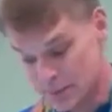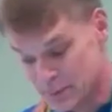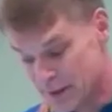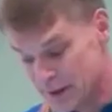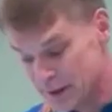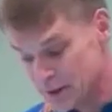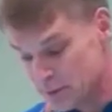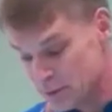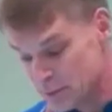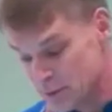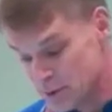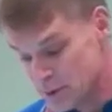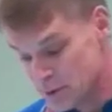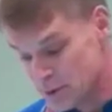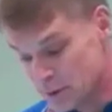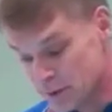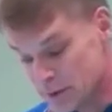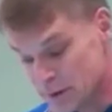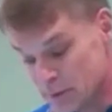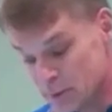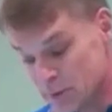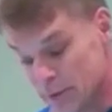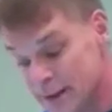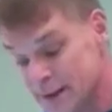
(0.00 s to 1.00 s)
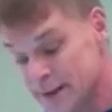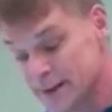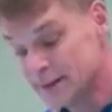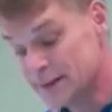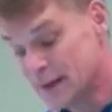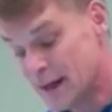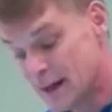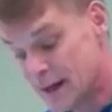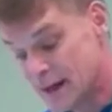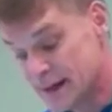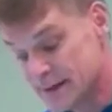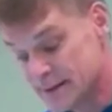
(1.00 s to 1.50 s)
on my computer and
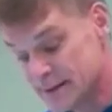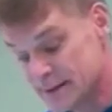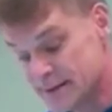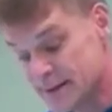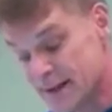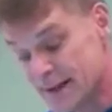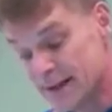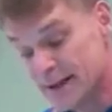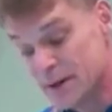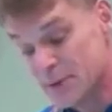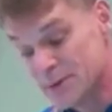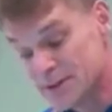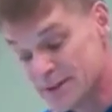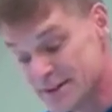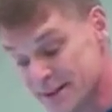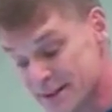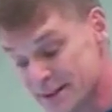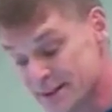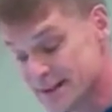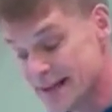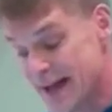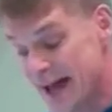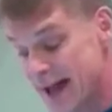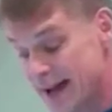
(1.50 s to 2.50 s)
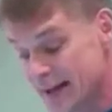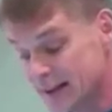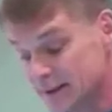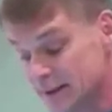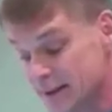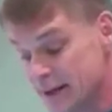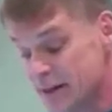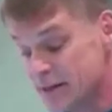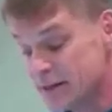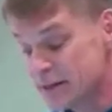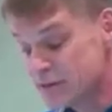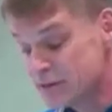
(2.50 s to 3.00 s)
realized that it was
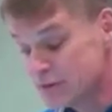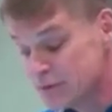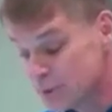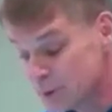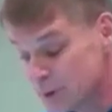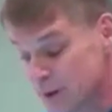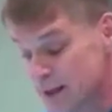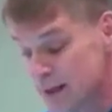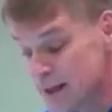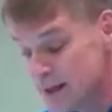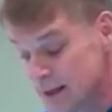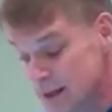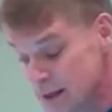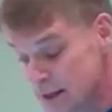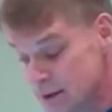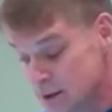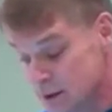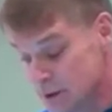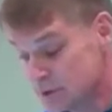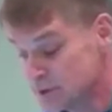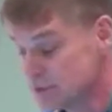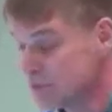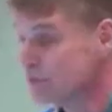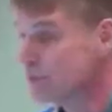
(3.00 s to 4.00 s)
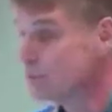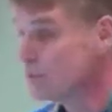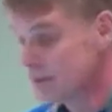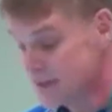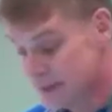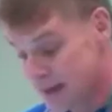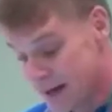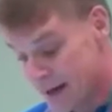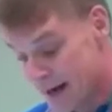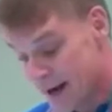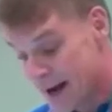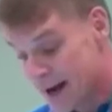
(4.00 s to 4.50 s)
exactly 3 years from the
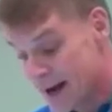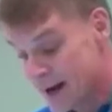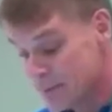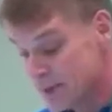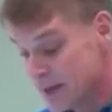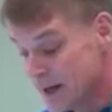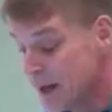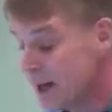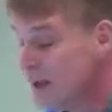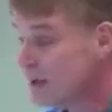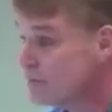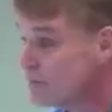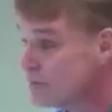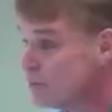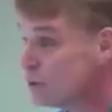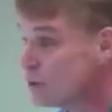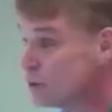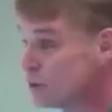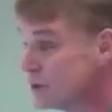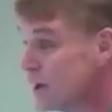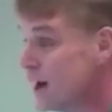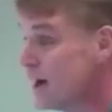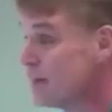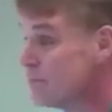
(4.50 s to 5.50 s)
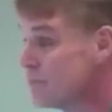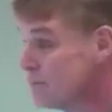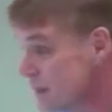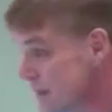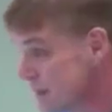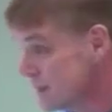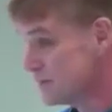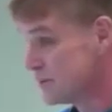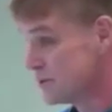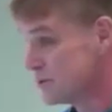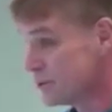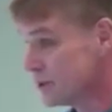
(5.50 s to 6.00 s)
day I began full-time
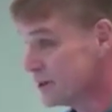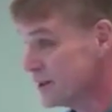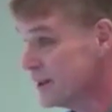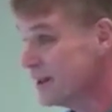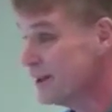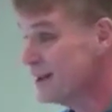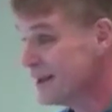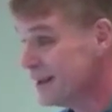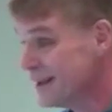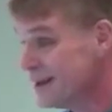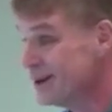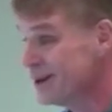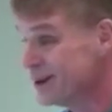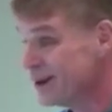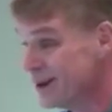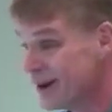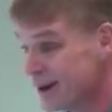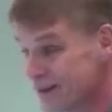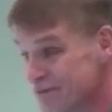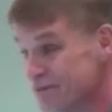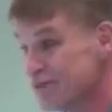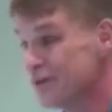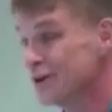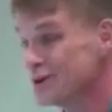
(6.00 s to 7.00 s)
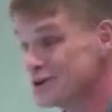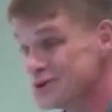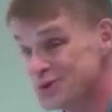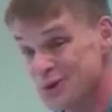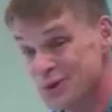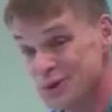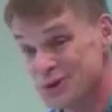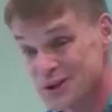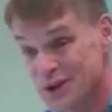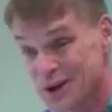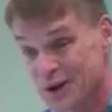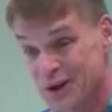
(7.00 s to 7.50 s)
ministry here at First
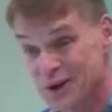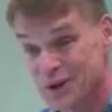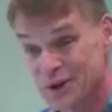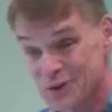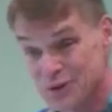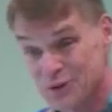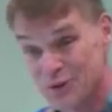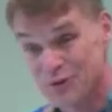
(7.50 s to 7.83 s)
Unitarian